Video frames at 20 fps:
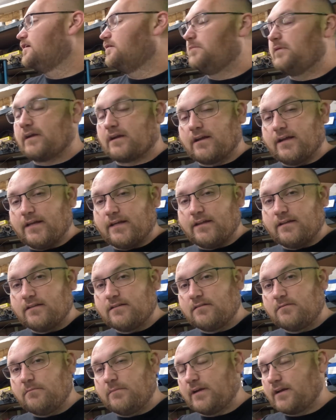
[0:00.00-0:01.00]
a bigger head,
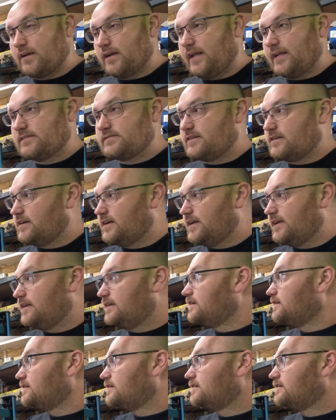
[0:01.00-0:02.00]
a bigger, nastier head.